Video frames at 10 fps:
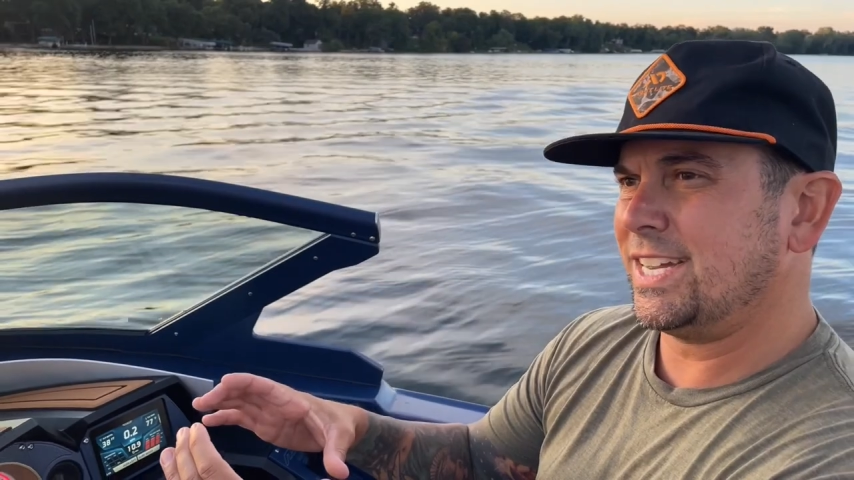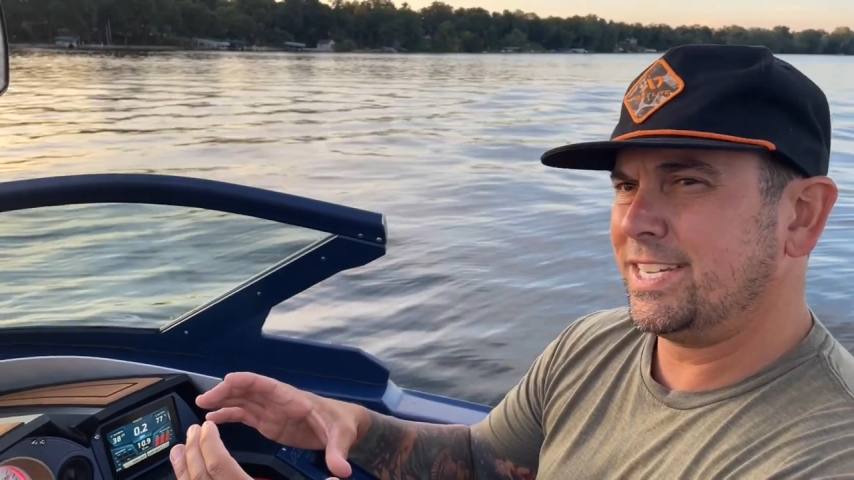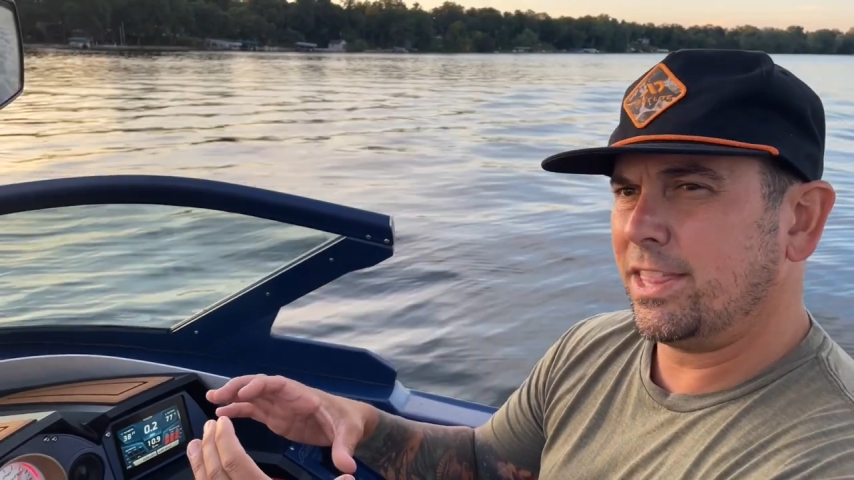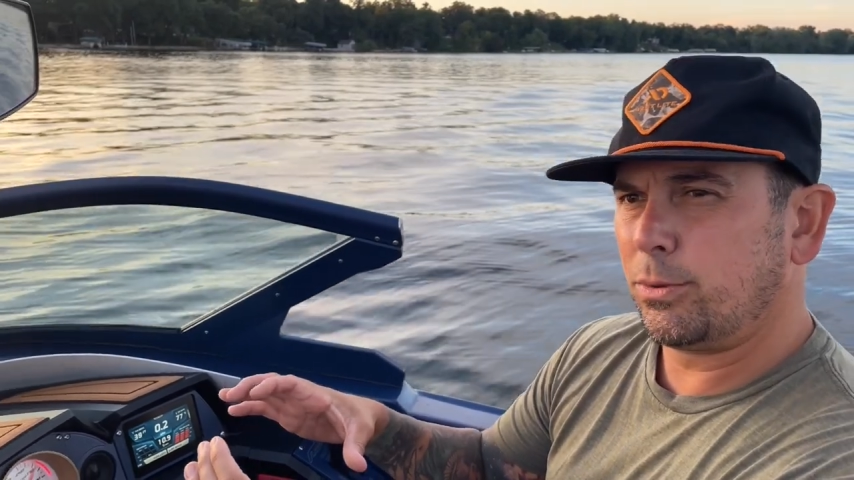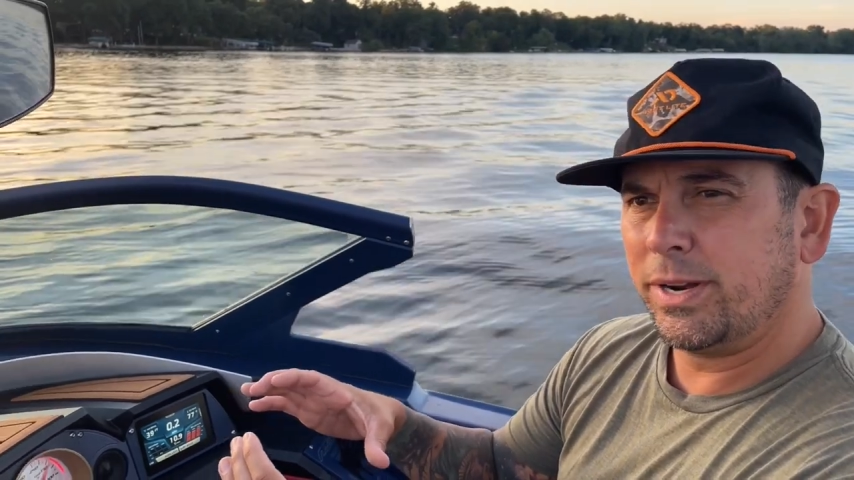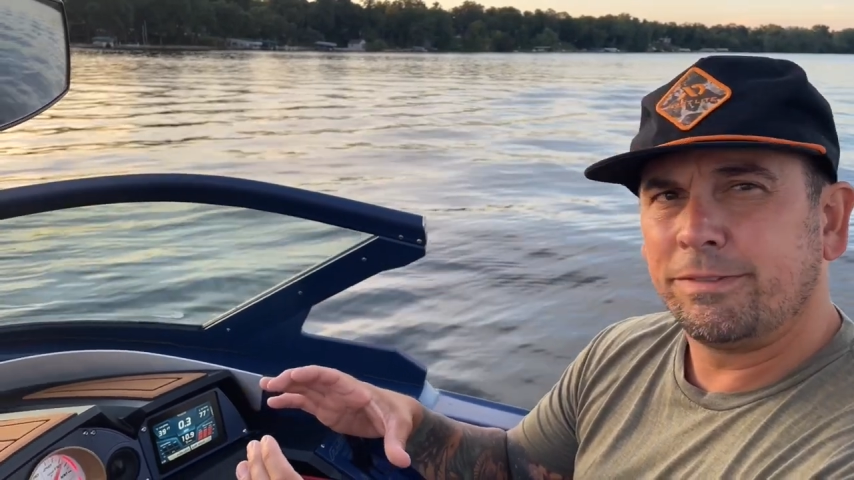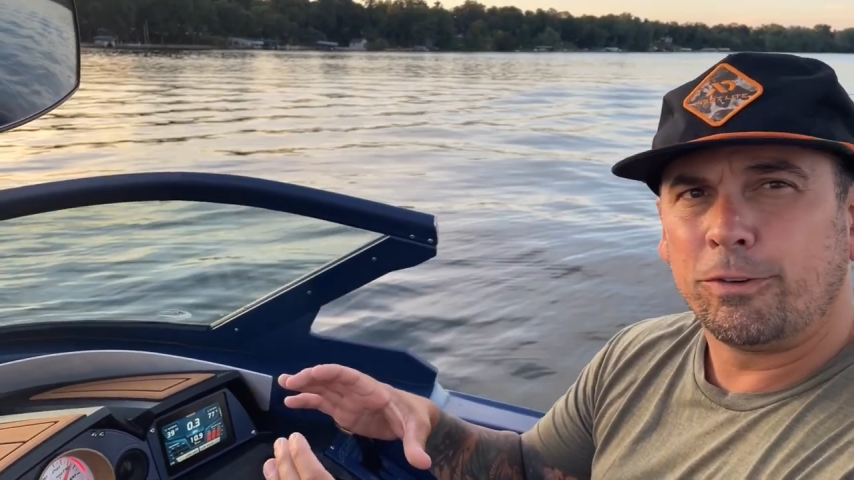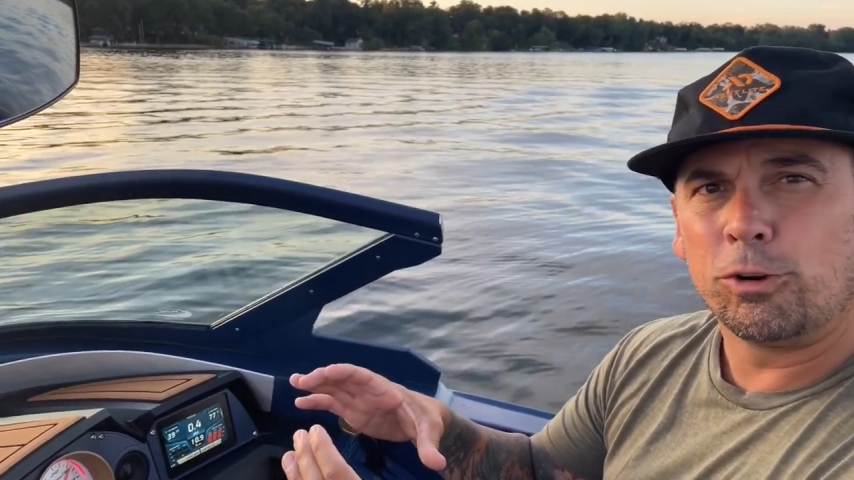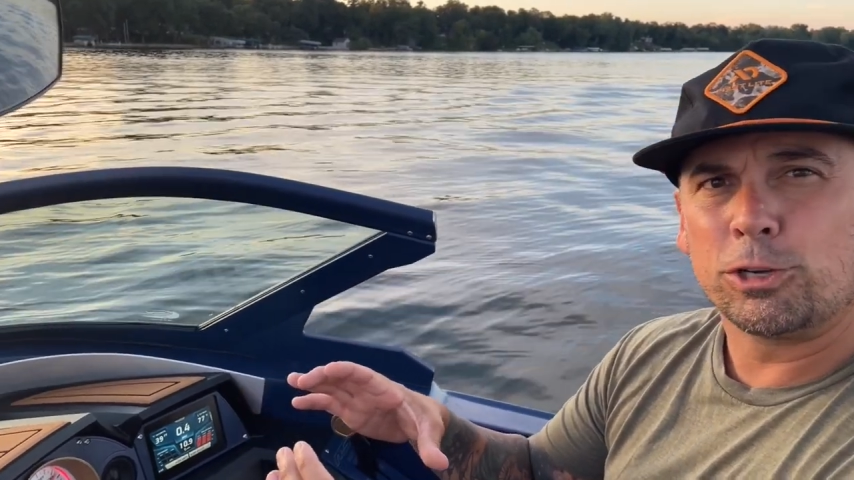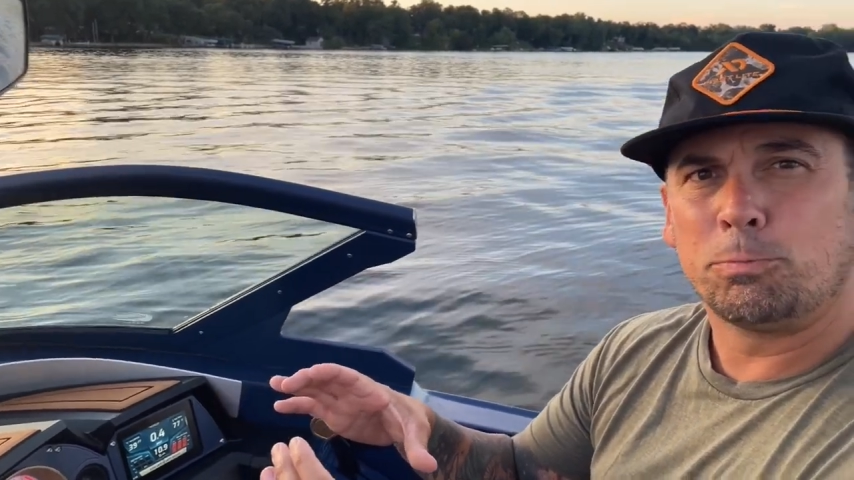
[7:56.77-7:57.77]
I'd say three to
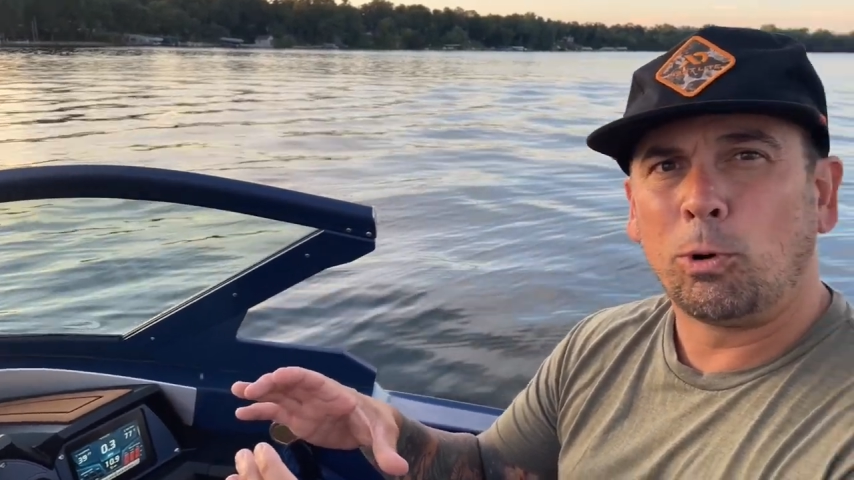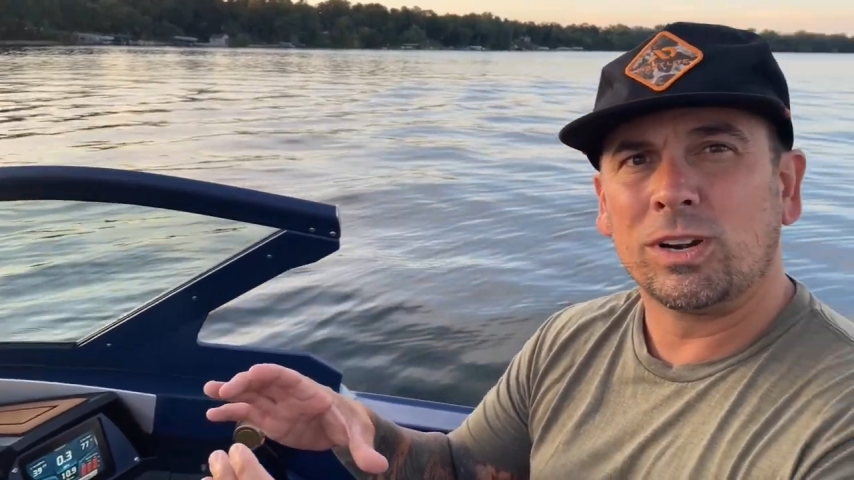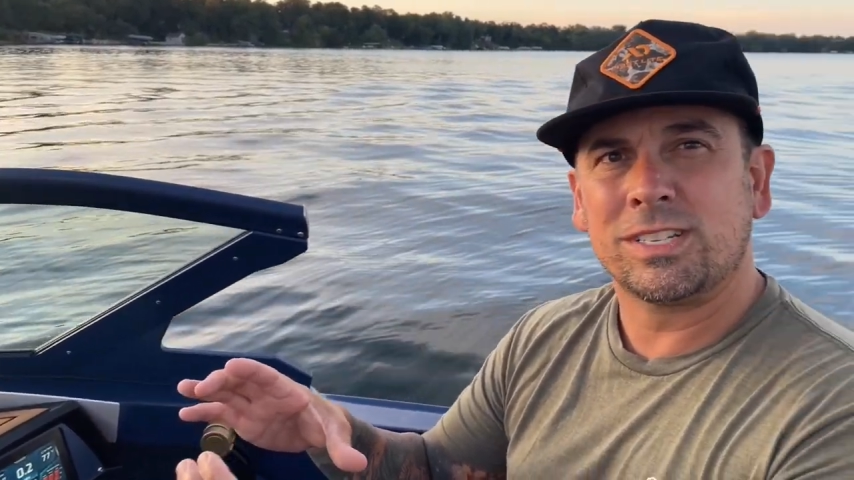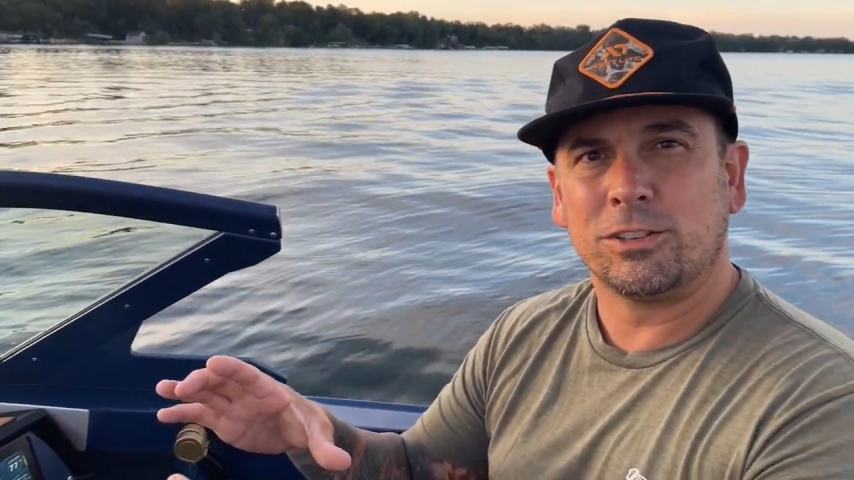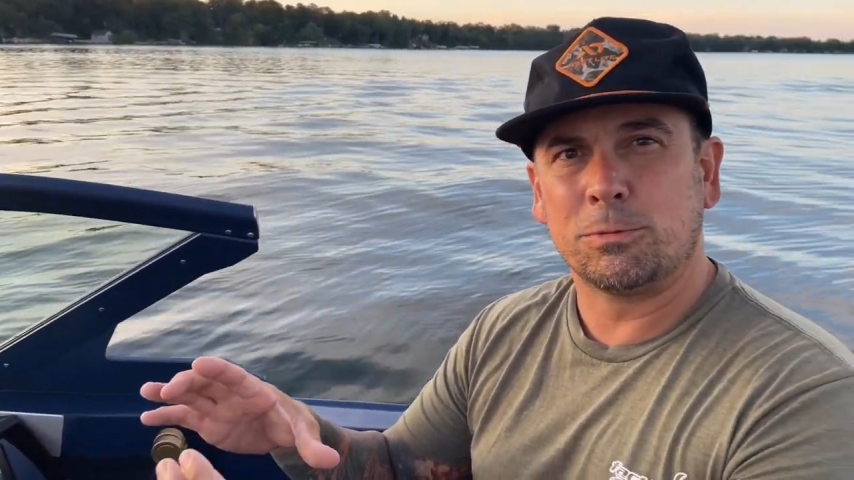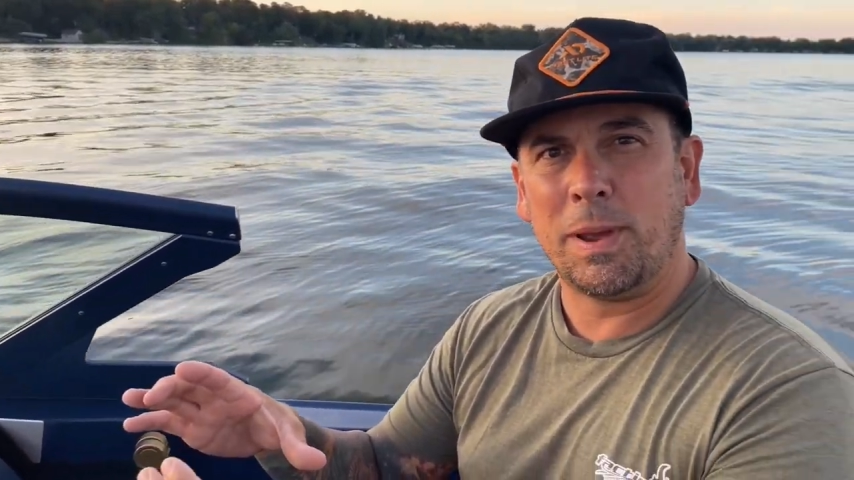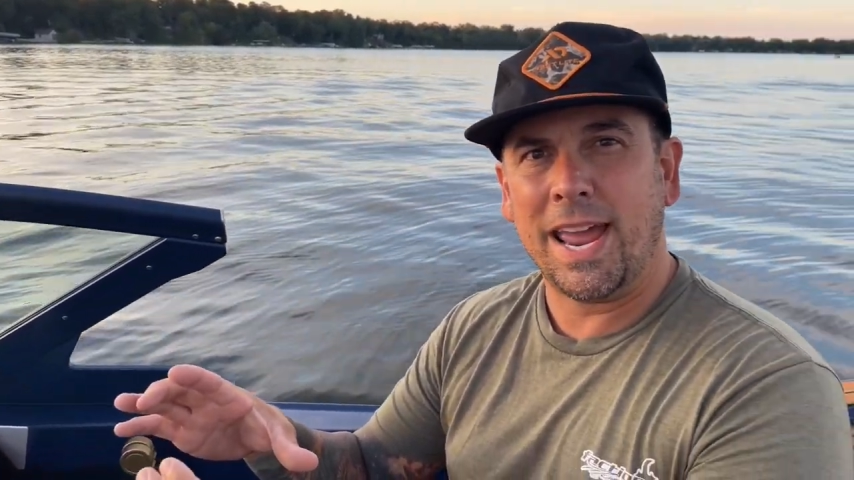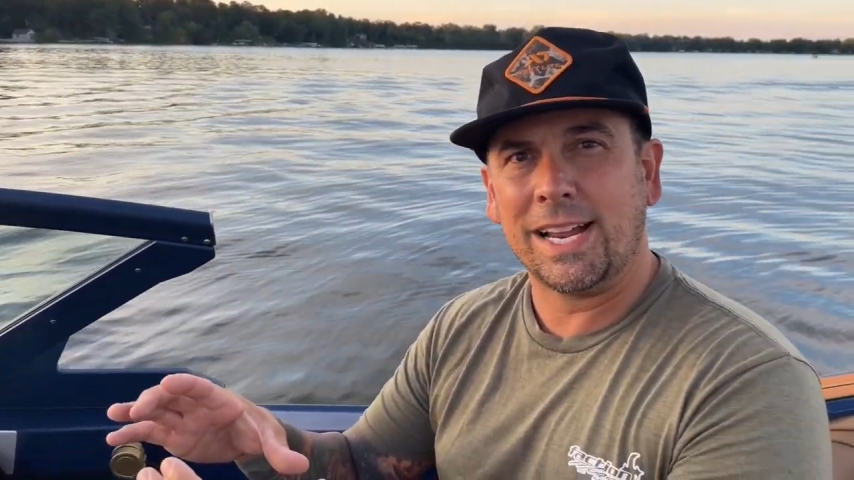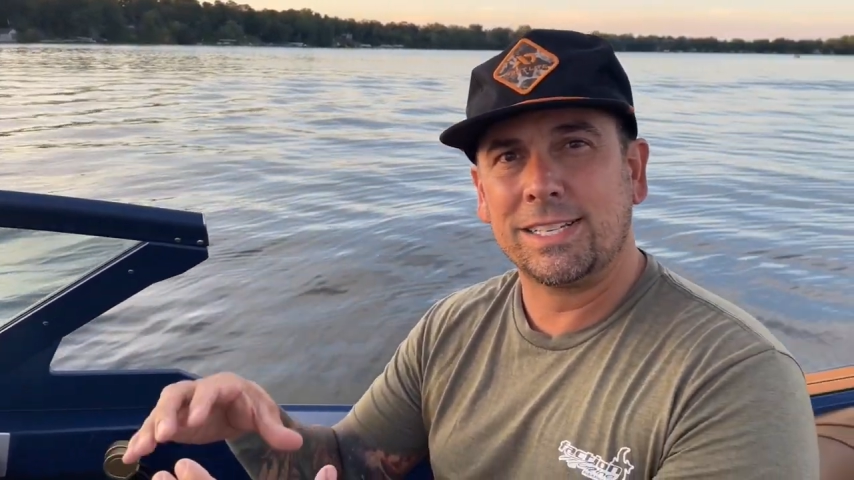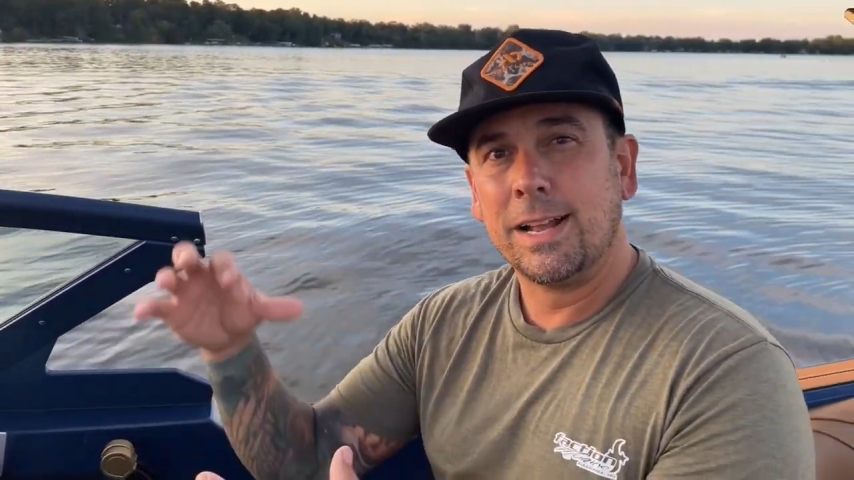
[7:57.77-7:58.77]
four inch ports in those
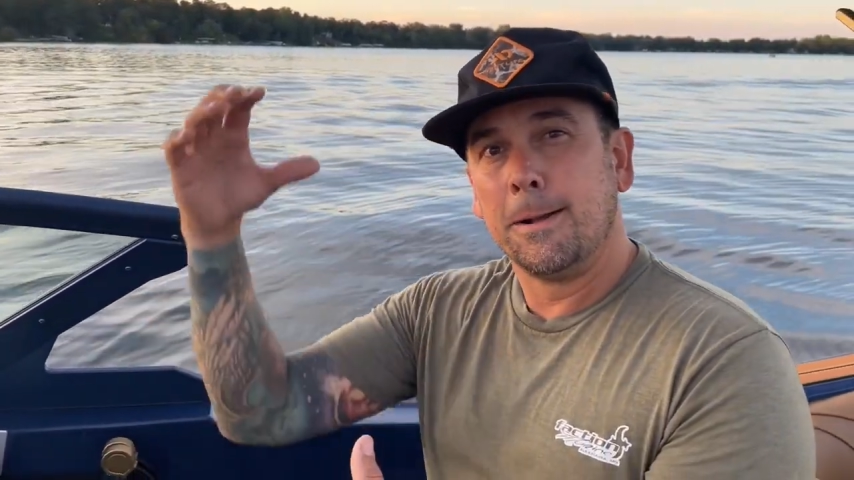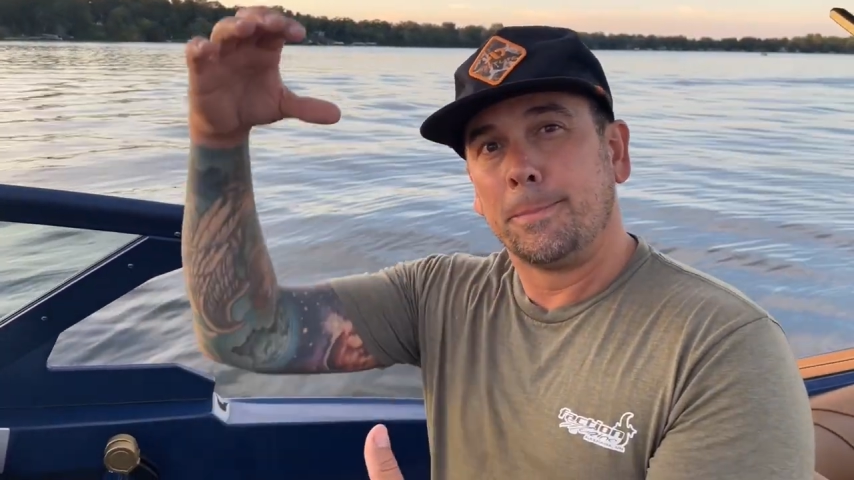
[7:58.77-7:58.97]
bags